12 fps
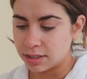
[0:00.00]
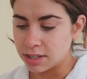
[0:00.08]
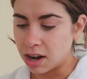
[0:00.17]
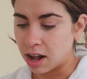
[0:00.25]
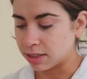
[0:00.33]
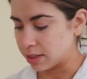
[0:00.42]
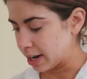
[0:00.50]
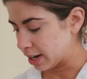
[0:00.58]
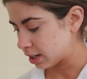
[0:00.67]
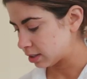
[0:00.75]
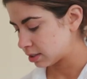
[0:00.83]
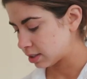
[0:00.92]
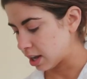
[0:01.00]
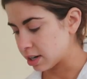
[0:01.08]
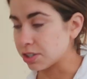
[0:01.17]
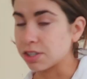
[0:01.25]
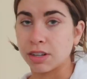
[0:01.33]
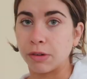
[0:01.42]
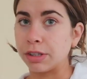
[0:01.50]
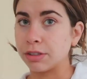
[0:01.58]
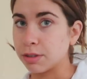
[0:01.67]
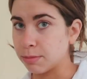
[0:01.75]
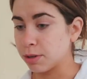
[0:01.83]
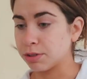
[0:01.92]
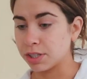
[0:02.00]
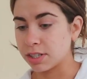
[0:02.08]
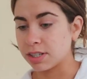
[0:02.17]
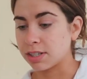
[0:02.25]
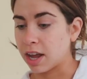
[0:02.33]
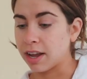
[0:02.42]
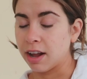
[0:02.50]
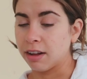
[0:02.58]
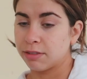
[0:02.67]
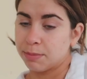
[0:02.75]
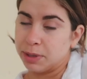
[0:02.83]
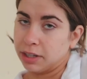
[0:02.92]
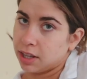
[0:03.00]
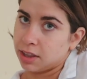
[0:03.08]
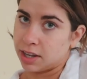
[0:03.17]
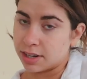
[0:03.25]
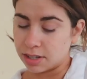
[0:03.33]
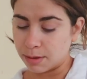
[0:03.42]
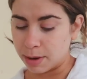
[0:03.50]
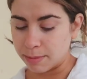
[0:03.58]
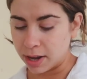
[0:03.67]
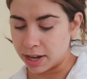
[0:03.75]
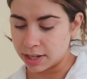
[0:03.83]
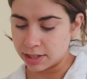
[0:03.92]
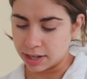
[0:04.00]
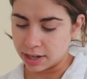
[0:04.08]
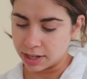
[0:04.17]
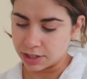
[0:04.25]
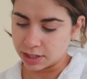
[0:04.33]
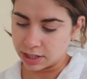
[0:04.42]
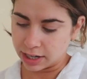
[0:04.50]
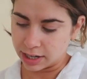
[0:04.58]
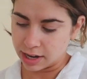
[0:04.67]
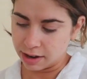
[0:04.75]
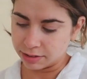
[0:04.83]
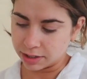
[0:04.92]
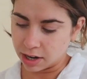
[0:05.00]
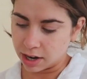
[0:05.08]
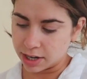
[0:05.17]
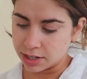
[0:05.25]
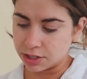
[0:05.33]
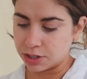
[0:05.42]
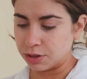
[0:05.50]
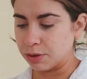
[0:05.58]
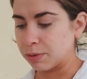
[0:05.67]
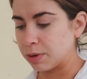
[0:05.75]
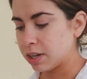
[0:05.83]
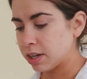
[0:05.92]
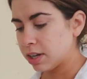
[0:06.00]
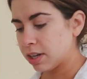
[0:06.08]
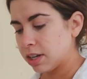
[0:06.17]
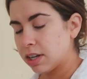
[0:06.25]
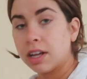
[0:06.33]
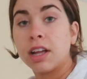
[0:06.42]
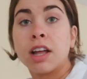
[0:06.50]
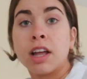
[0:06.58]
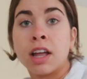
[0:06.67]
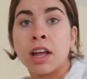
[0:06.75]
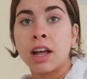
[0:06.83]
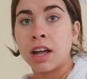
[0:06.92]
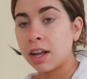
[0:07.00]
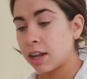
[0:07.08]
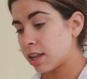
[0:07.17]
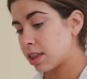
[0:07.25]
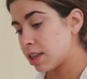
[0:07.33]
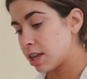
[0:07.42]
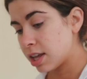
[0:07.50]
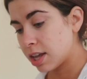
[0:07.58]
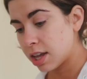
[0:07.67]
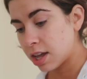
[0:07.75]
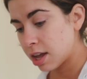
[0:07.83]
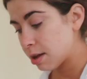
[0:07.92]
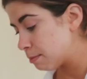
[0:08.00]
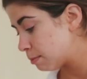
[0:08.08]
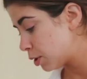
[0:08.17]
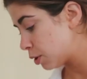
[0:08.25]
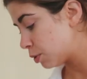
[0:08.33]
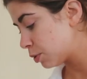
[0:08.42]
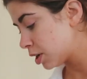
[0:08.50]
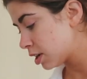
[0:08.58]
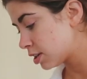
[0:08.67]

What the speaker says: not there, kind of just going through the motions. I have a billion things on my mind and I just like never got into the mood.